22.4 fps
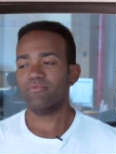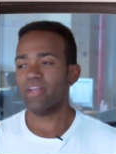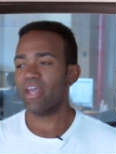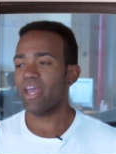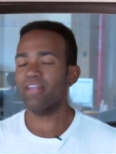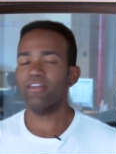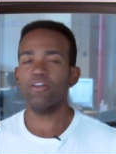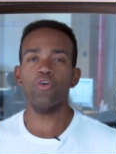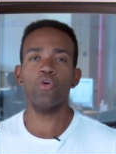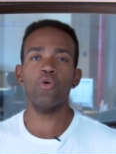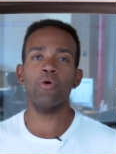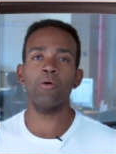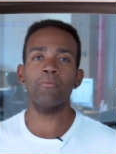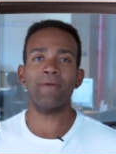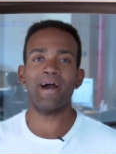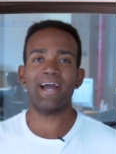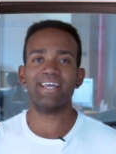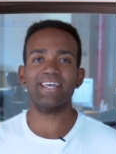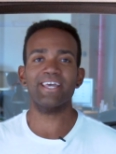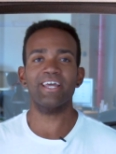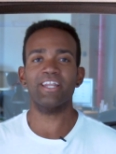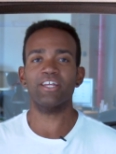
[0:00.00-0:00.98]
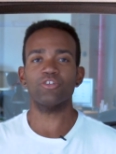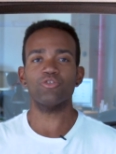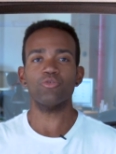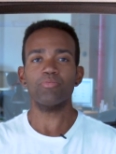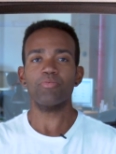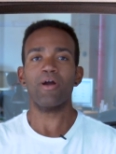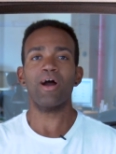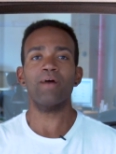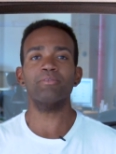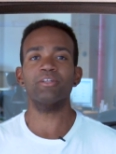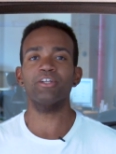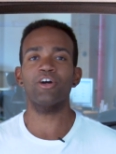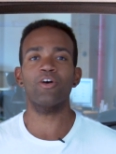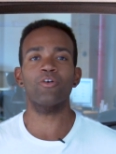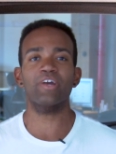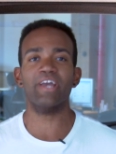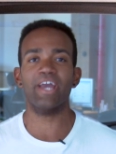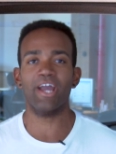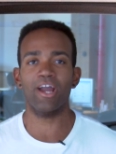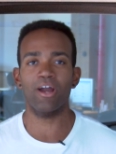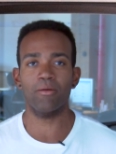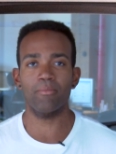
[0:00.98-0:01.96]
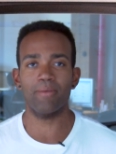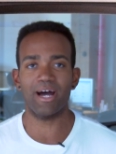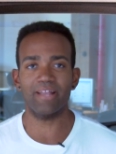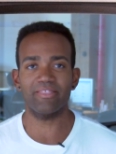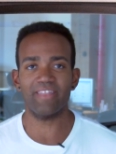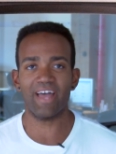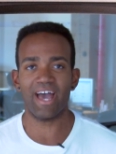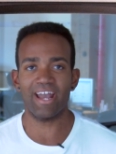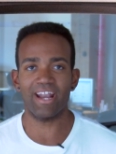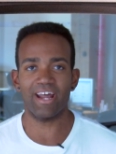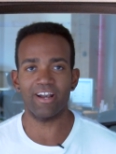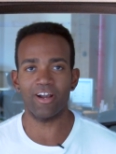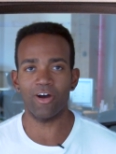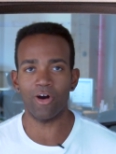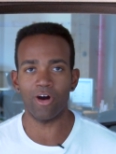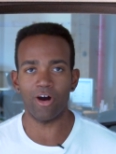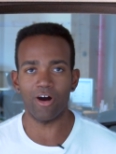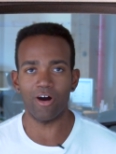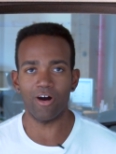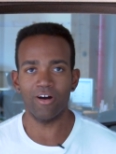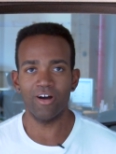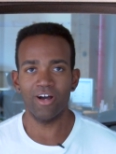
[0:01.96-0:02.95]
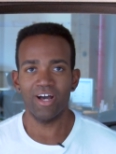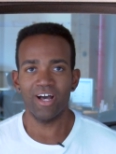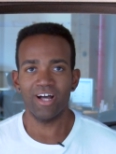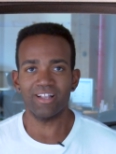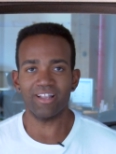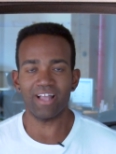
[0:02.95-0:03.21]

And who am I kidding? You probably don't care about that at all.